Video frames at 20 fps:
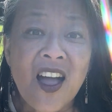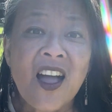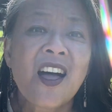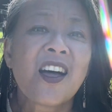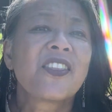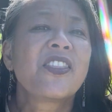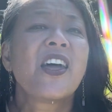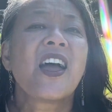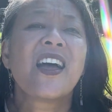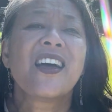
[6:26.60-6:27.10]

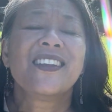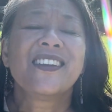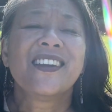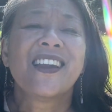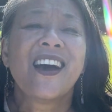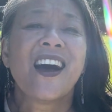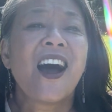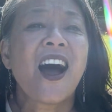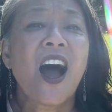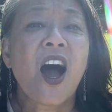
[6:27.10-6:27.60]
then
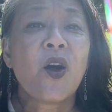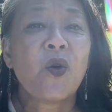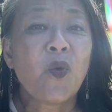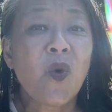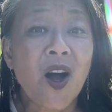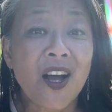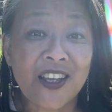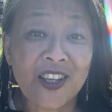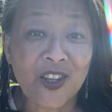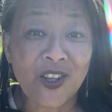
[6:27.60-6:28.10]
I
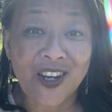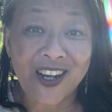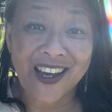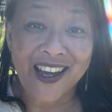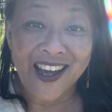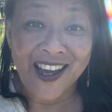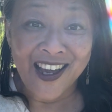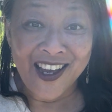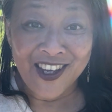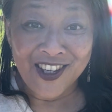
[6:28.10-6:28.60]
want you to
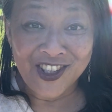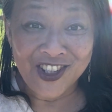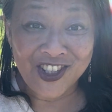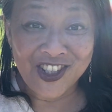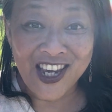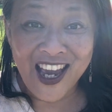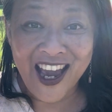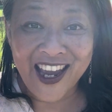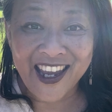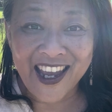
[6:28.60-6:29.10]

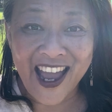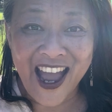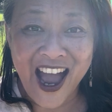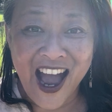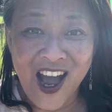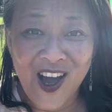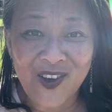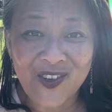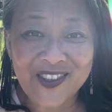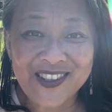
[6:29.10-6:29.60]
check
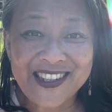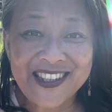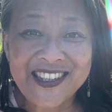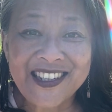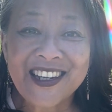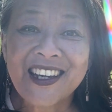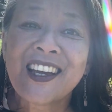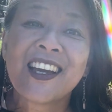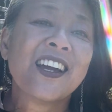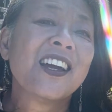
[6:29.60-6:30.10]
out
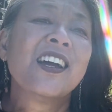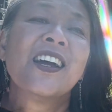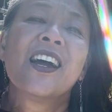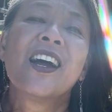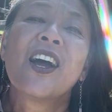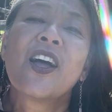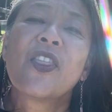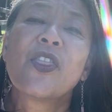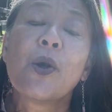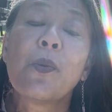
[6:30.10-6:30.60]

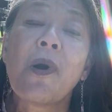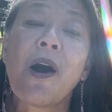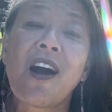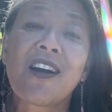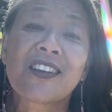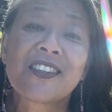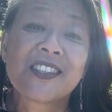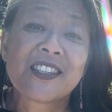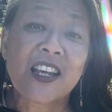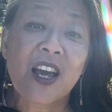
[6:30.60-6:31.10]
the
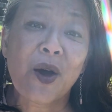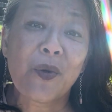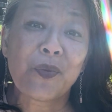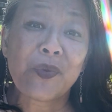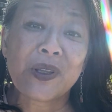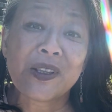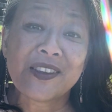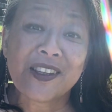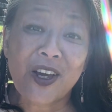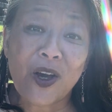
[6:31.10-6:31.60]
box down
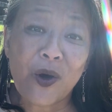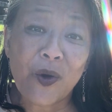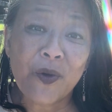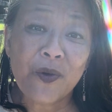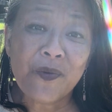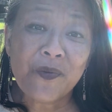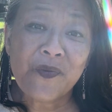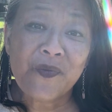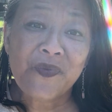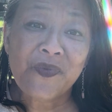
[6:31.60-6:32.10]
below.
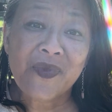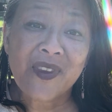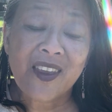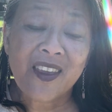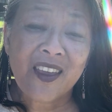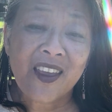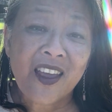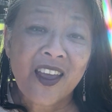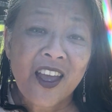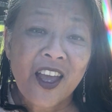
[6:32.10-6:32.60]

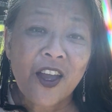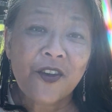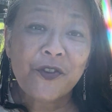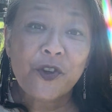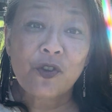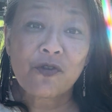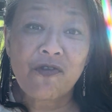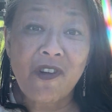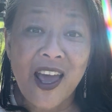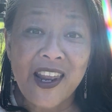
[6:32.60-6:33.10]
If
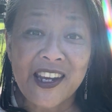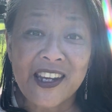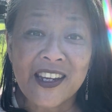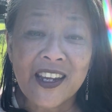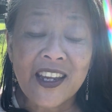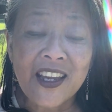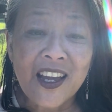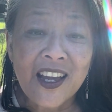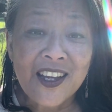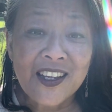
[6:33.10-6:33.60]
you're
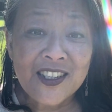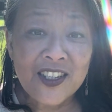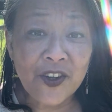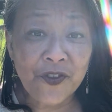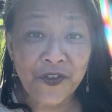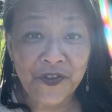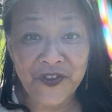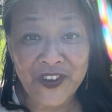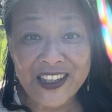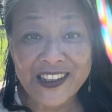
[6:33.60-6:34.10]
ready to
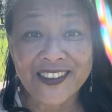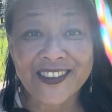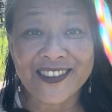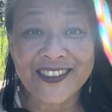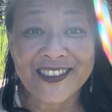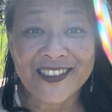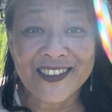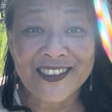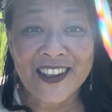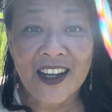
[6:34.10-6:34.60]

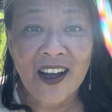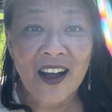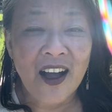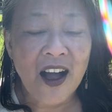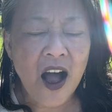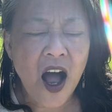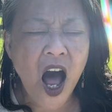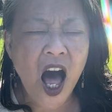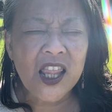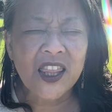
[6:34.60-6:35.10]
feel
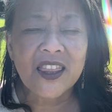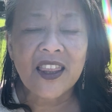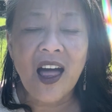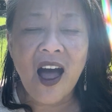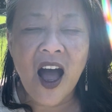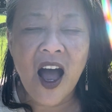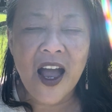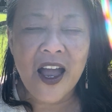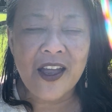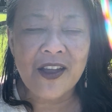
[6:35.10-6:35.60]

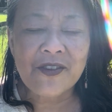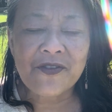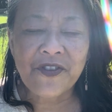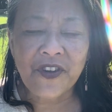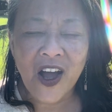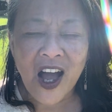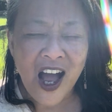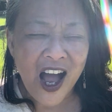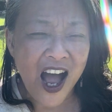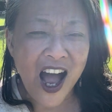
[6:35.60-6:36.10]
alive,
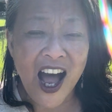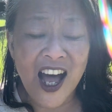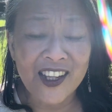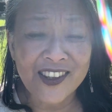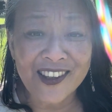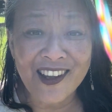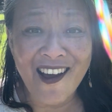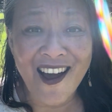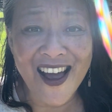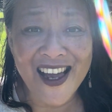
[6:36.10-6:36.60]

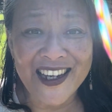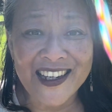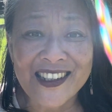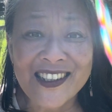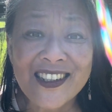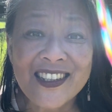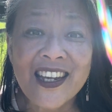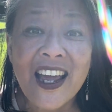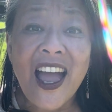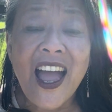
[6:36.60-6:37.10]

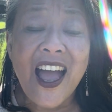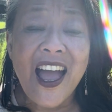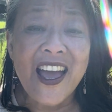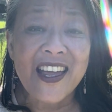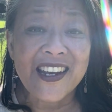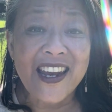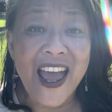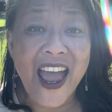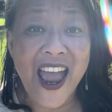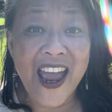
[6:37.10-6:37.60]
aligned,
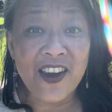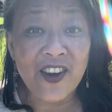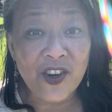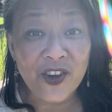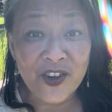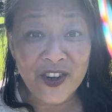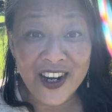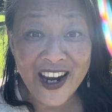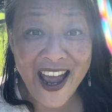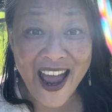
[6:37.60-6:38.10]
and
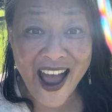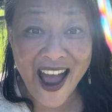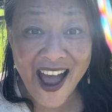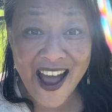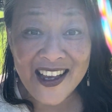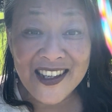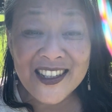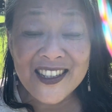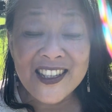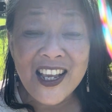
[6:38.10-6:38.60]
anchored
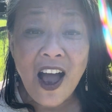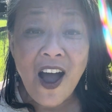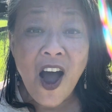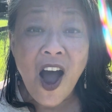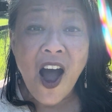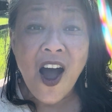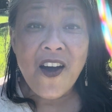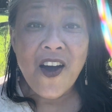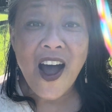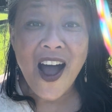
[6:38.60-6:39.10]
as
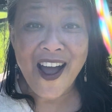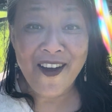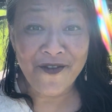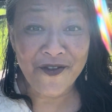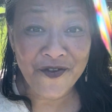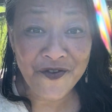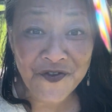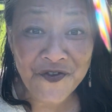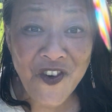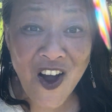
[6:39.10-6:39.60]

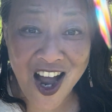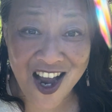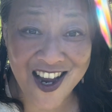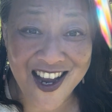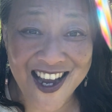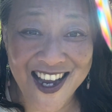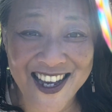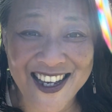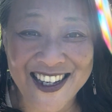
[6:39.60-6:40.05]
fuck.